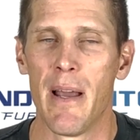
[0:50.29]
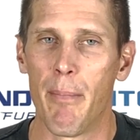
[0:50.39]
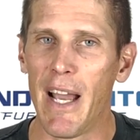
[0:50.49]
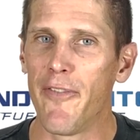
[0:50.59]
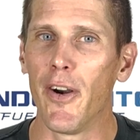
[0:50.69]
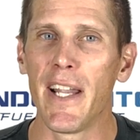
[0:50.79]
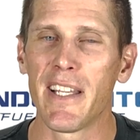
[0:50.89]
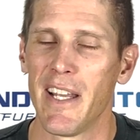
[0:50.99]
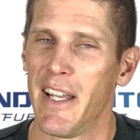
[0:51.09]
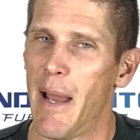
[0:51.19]
My
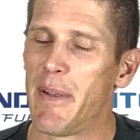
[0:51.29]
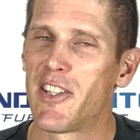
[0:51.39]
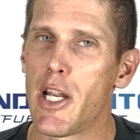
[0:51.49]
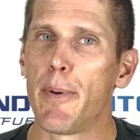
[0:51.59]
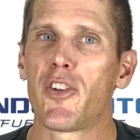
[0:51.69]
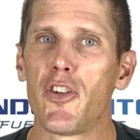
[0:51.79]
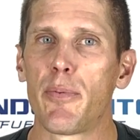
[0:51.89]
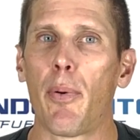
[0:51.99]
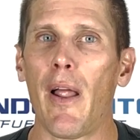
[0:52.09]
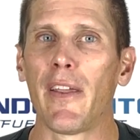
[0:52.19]
verdict, I mean, super shoes
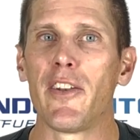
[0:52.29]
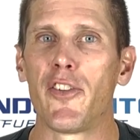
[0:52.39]
probably